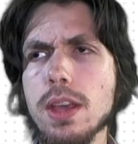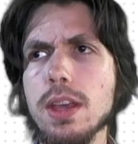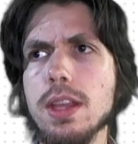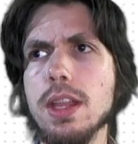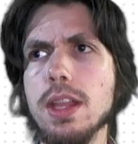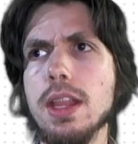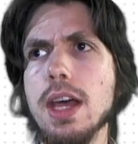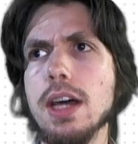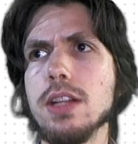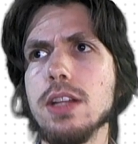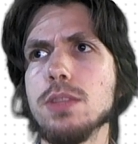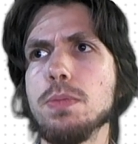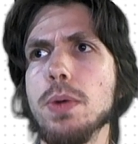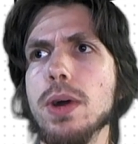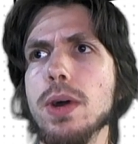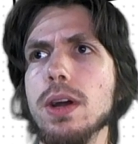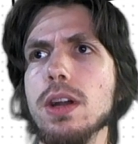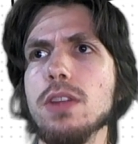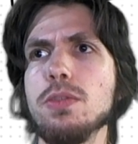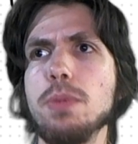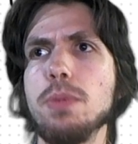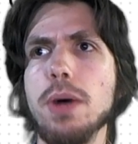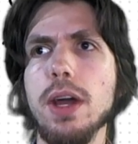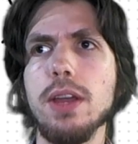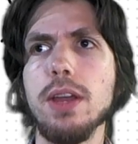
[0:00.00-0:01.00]
That's part
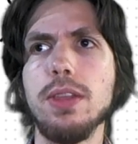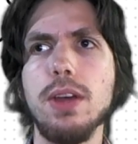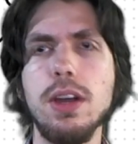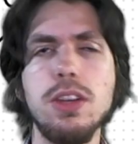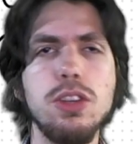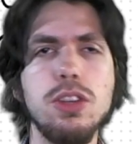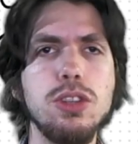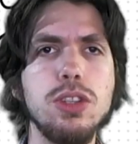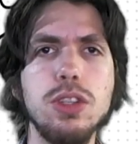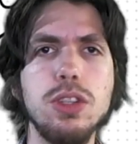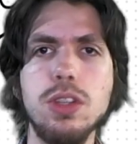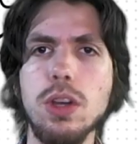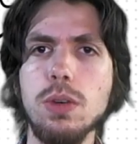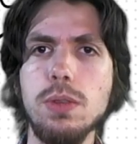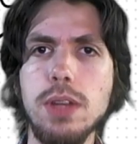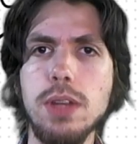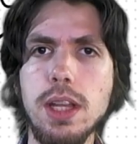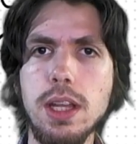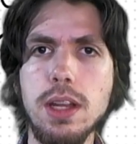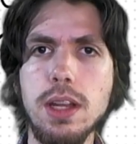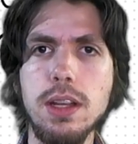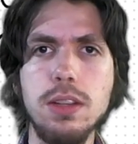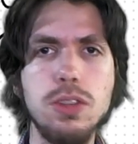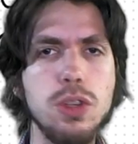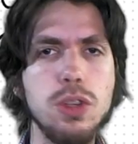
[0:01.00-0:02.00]
of Python. You just don't
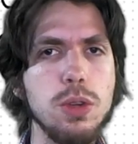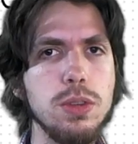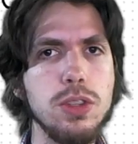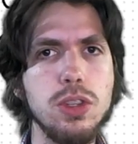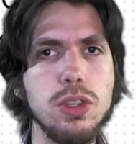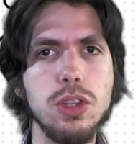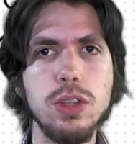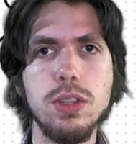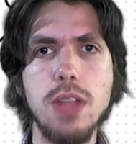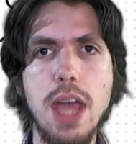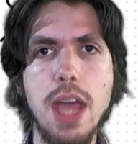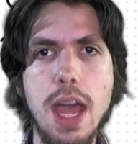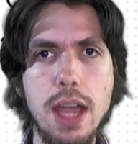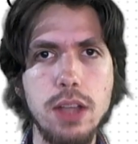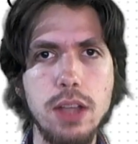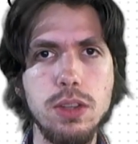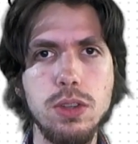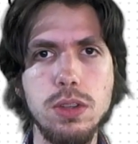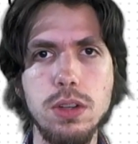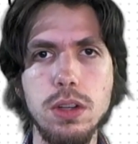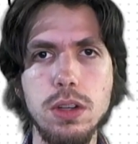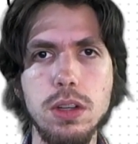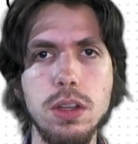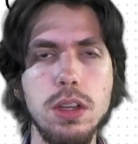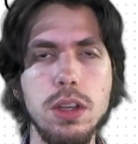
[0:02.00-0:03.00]
need it. So it's just
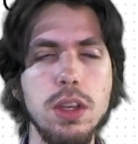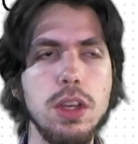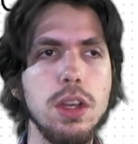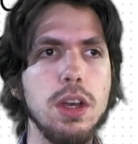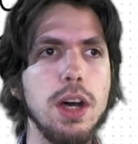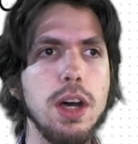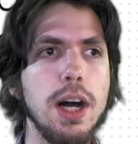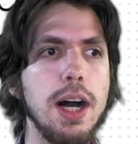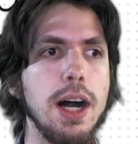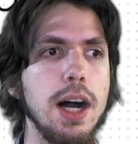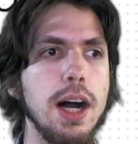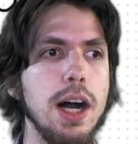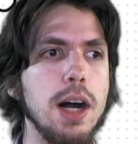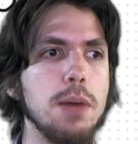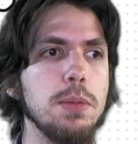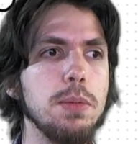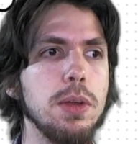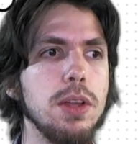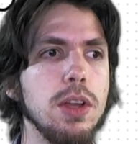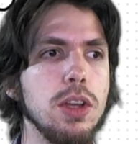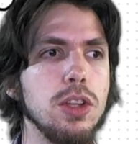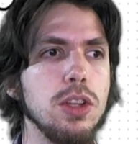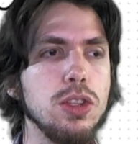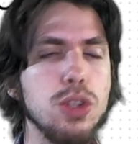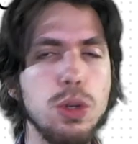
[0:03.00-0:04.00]
extra
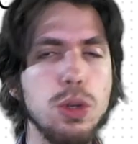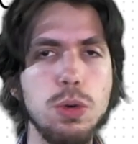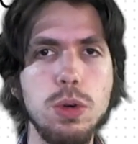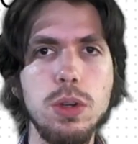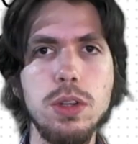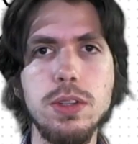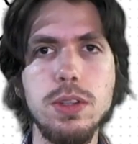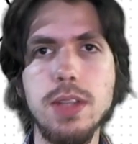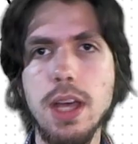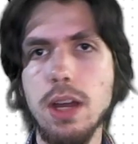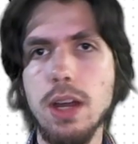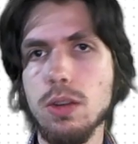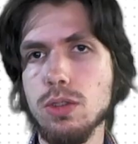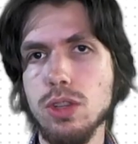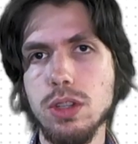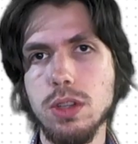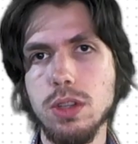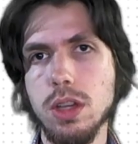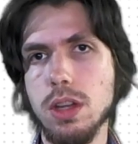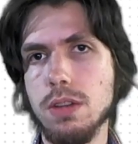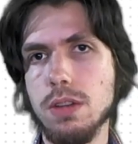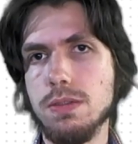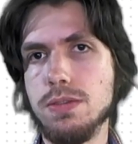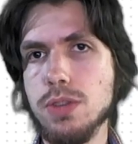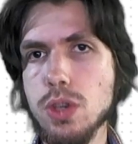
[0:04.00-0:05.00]
tools that'll just
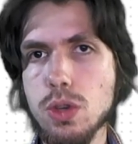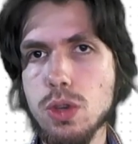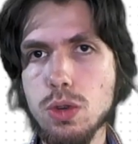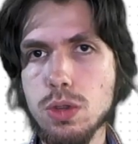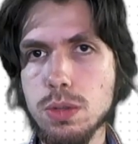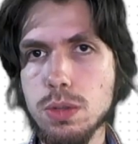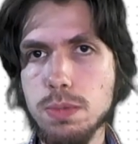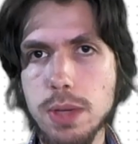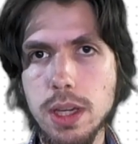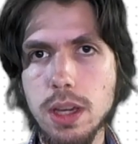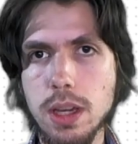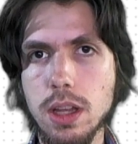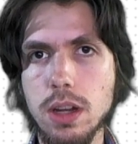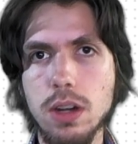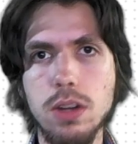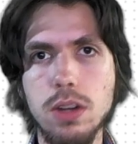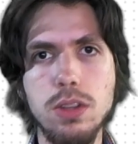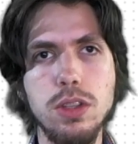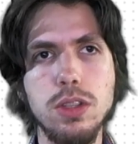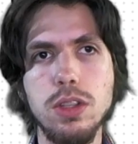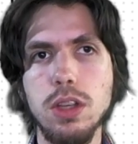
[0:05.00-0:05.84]
confuse beginners.